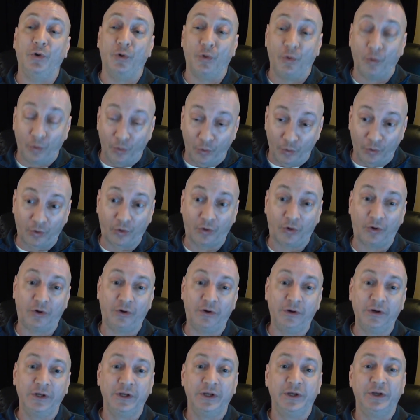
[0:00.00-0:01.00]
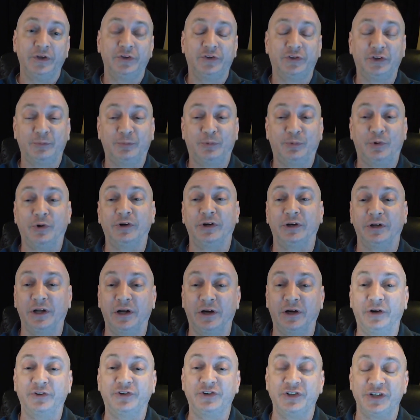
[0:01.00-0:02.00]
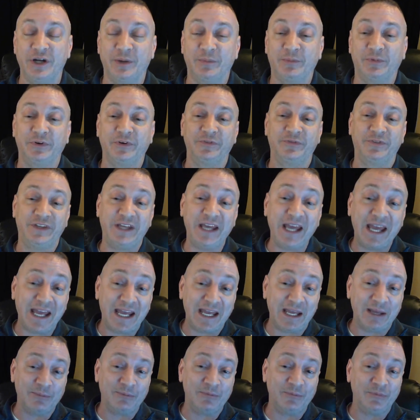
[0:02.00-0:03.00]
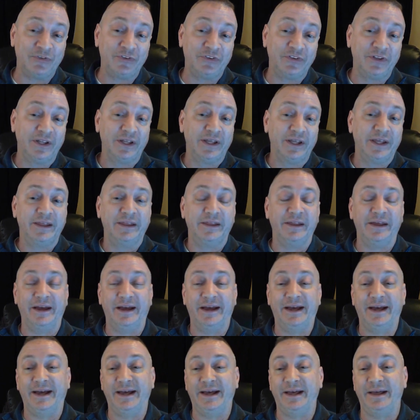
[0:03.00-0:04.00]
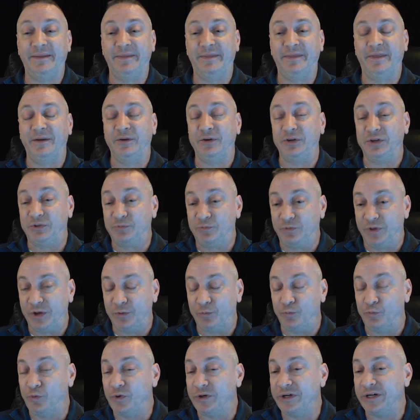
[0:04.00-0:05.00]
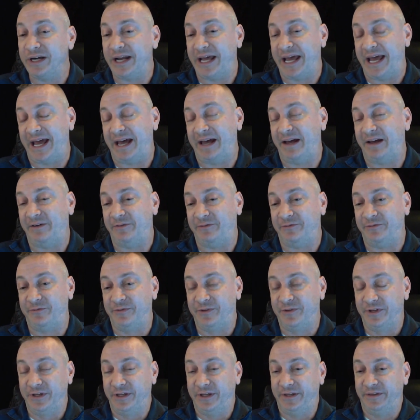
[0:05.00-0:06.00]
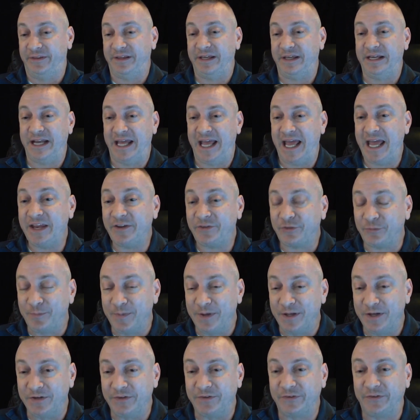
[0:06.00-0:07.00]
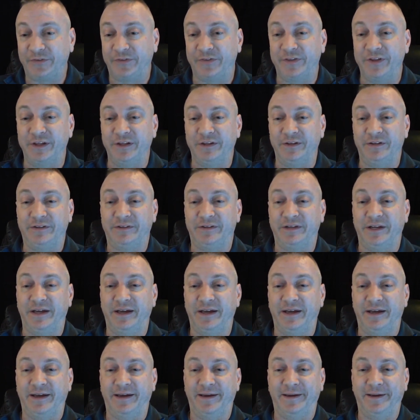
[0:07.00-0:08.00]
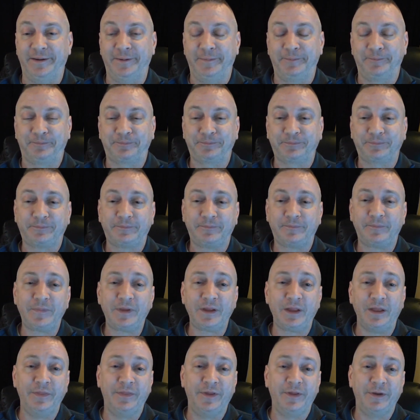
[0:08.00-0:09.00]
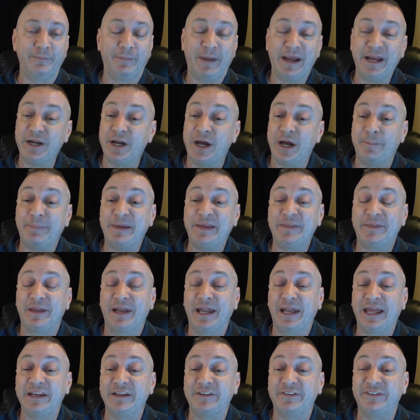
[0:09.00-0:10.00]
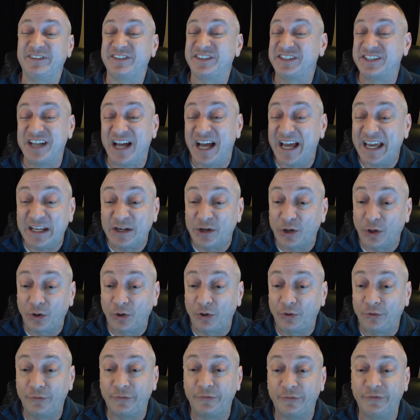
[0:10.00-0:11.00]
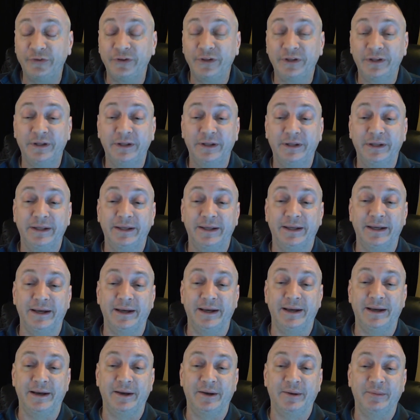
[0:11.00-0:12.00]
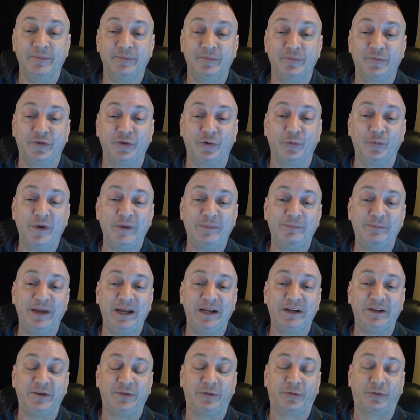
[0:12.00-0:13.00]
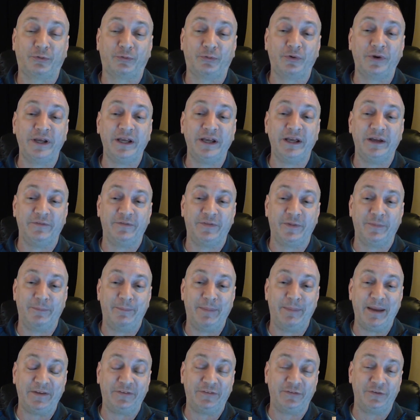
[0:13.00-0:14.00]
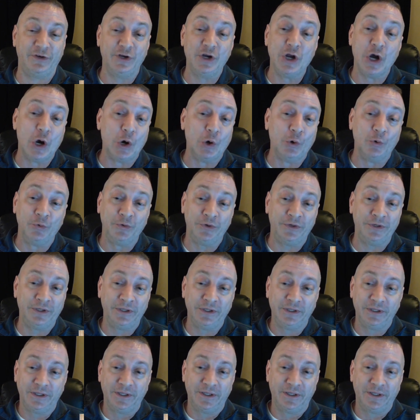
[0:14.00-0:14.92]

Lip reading: or support a larger number of games that wouldn't have the enhancements, that might not be the latest titles. So we picked 3 of the best known